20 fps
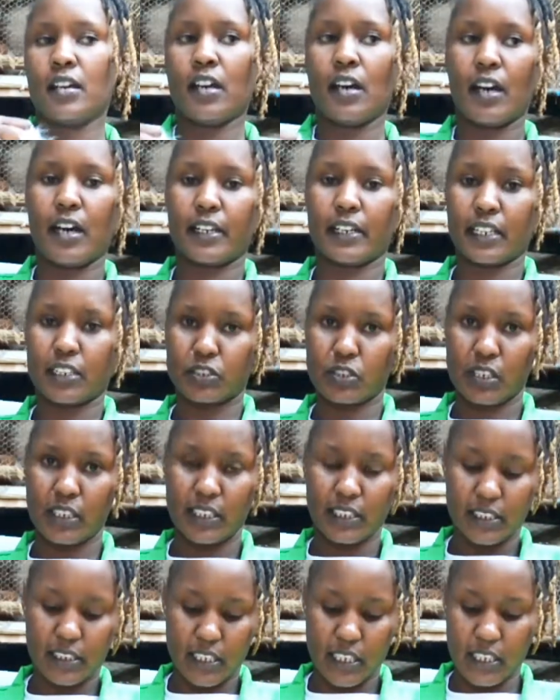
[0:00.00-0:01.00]
are actually
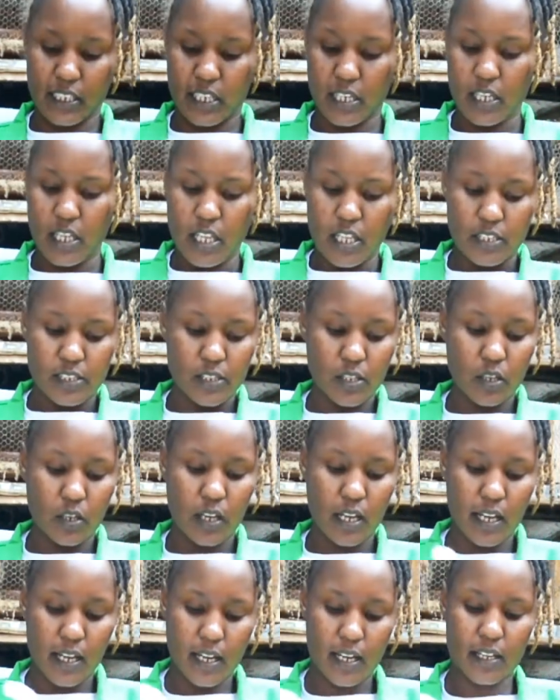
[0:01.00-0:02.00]
in Kenya. So
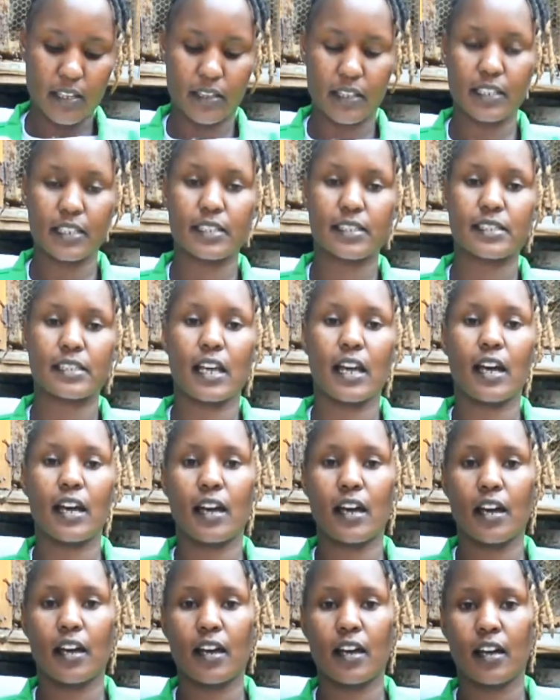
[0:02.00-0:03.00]
these
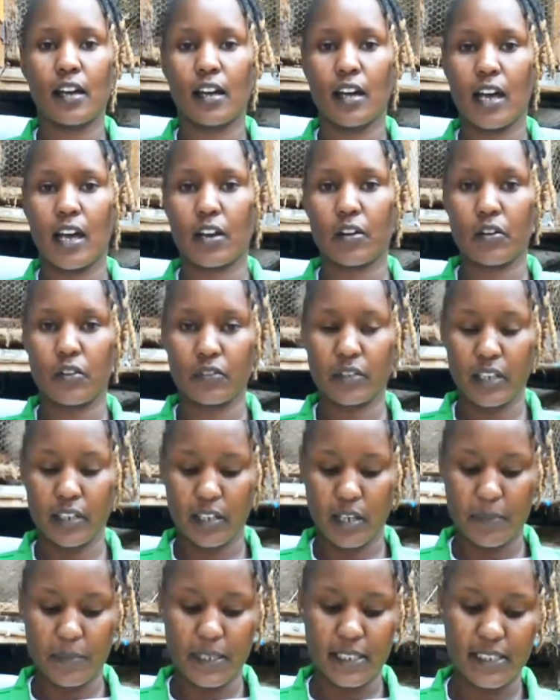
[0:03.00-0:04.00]
Angora
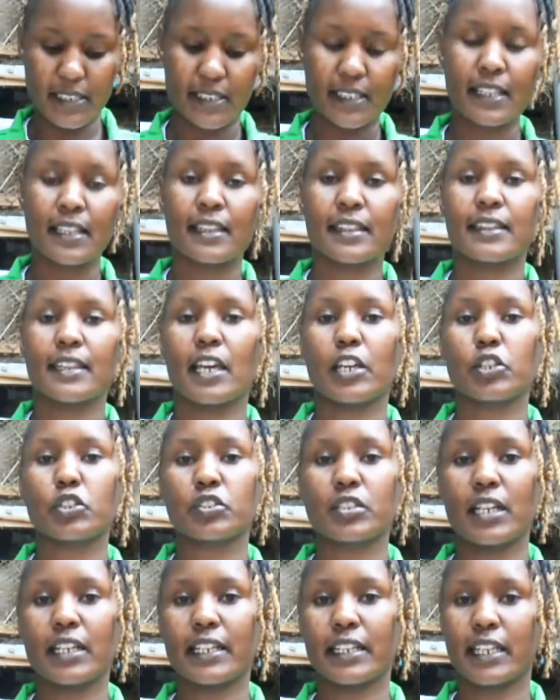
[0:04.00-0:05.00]
rabbits, they're
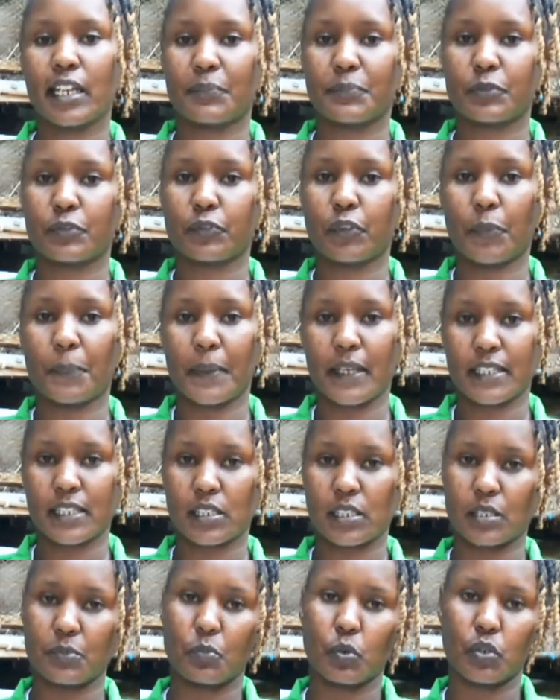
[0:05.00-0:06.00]
usually kept for pets
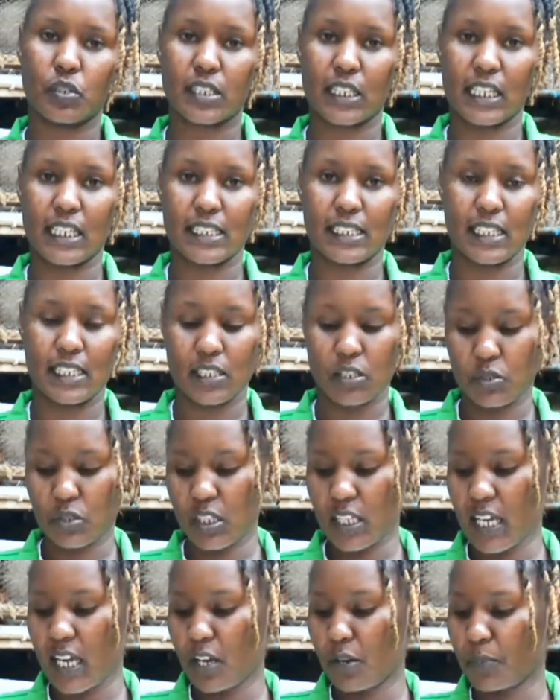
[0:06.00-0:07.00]
in most cases. You see
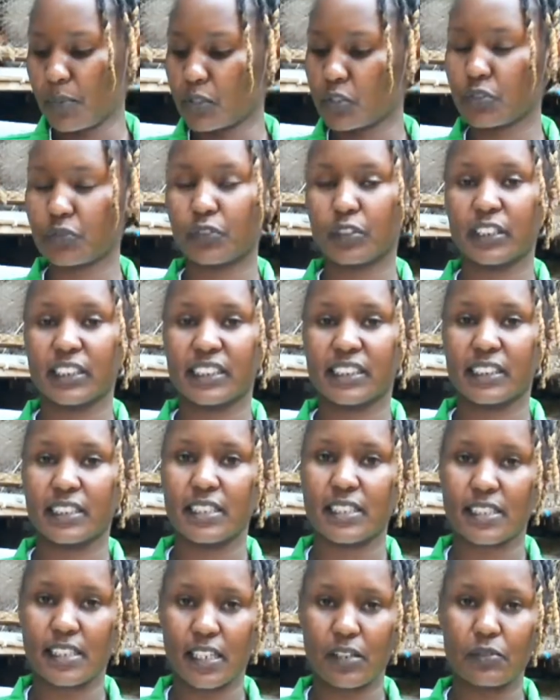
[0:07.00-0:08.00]
how beautiful it is.
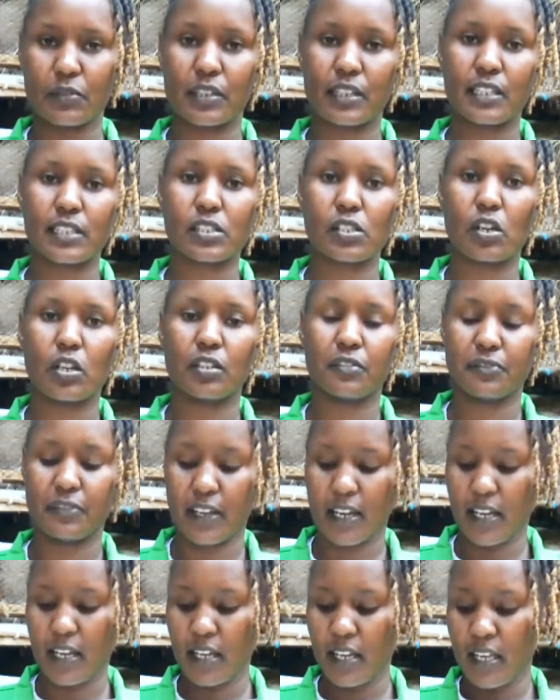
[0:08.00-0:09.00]
With this old
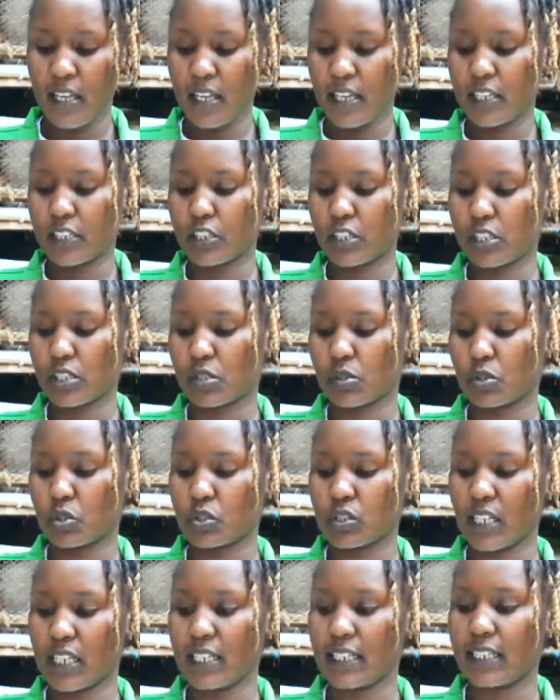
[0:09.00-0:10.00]
fur, it is usually